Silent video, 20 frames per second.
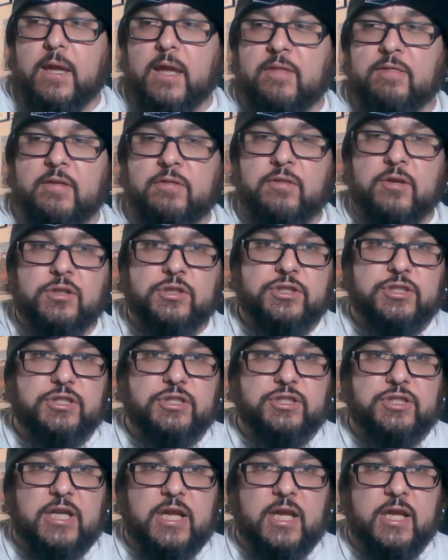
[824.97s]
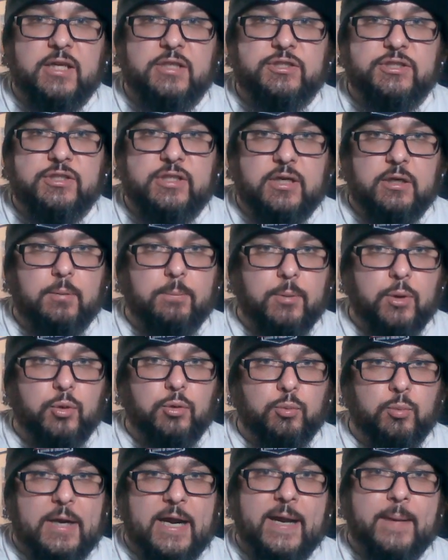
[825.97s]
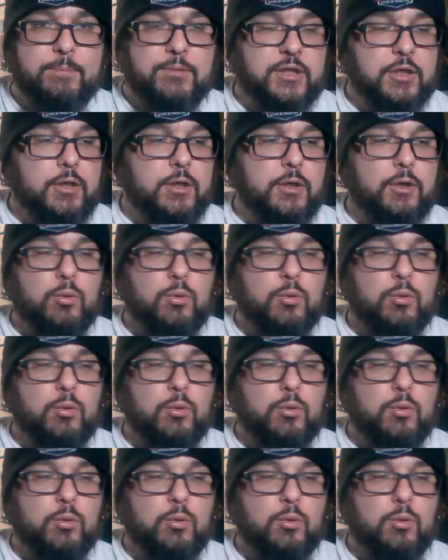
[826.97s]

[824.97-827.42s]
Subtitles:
And then there's just the hands that are both wrapped.